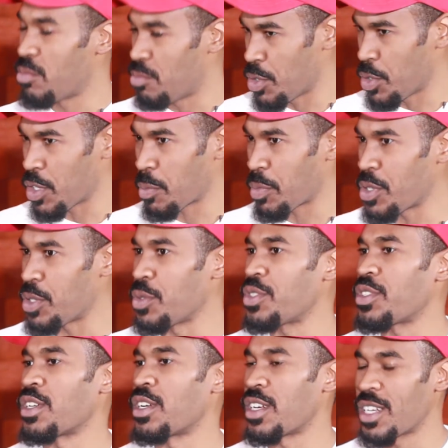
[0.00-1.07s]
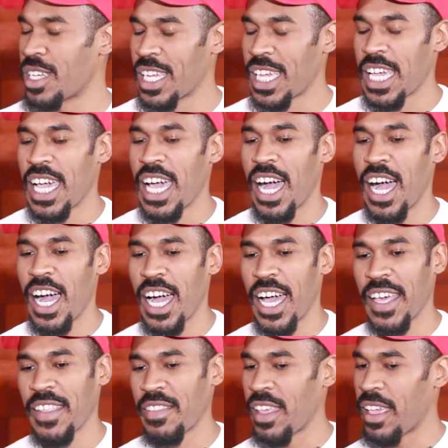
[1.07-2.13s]
music producer.
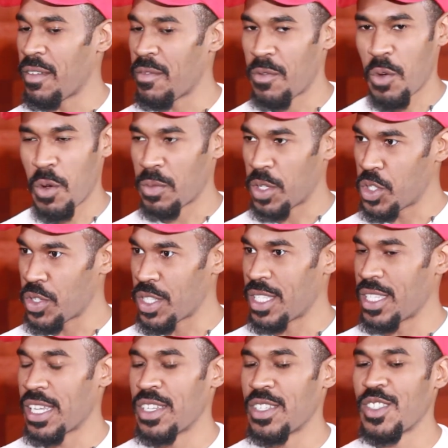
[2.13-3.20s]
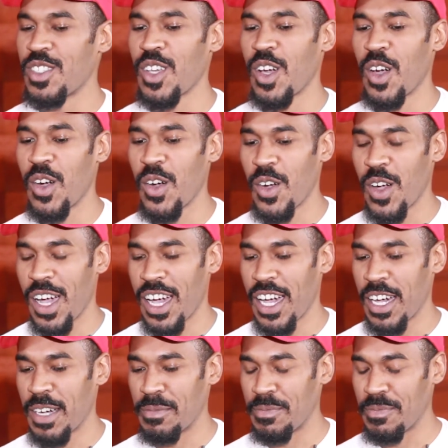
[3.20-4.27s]
And they formed the Trendsetters.
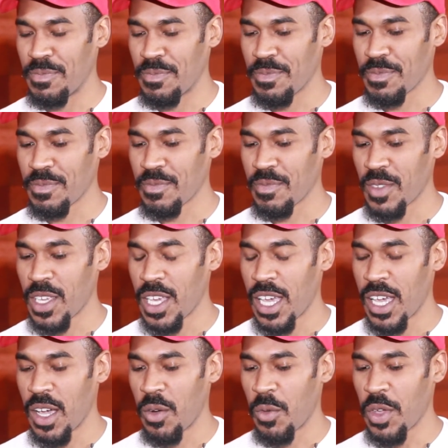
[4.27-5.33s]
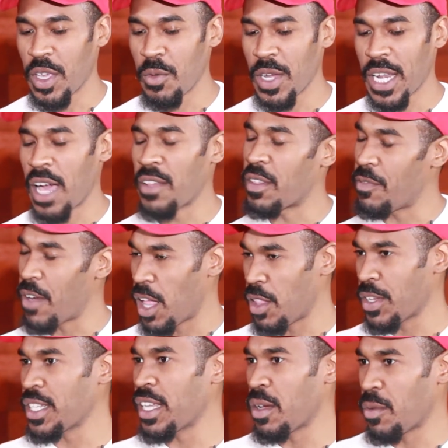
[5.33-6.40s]
So we went out the
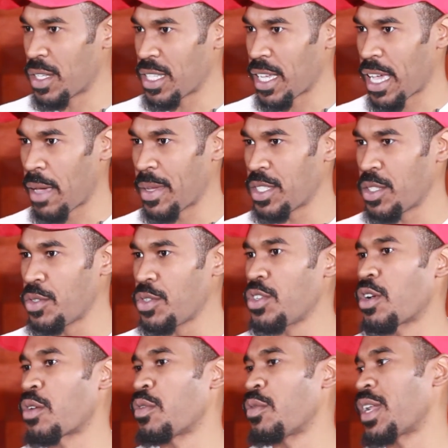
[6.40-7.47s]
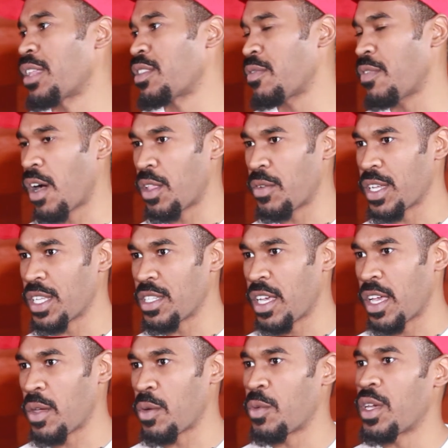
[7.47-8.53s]
following day. Once I got back to New York, we went out the following
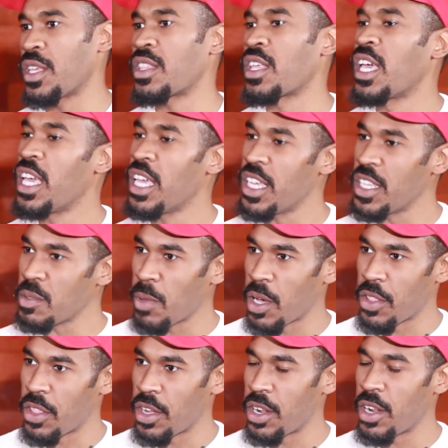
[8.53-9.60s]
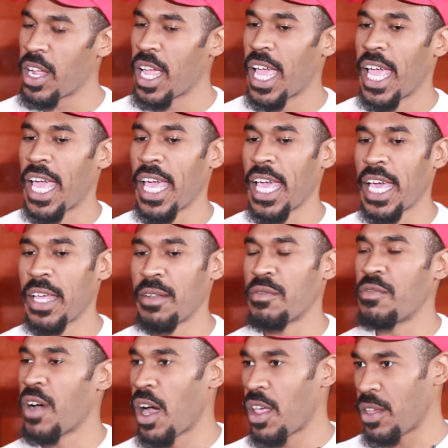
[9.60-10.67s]
day with his mother and
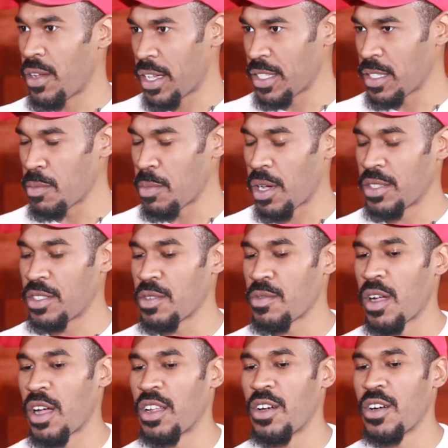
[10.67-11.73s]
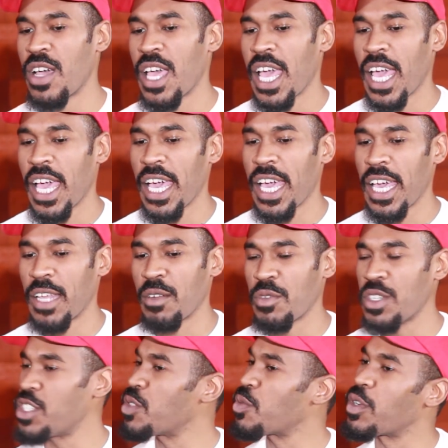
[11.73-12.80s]
father, Esteban Serrano. And we
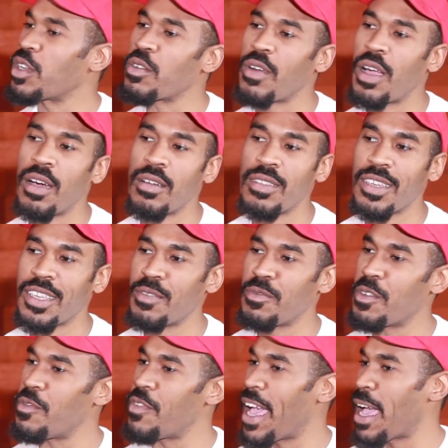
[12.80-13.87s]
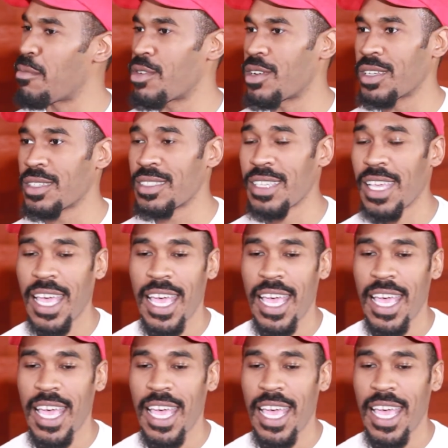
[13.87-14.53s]
just went around looking for fabrics.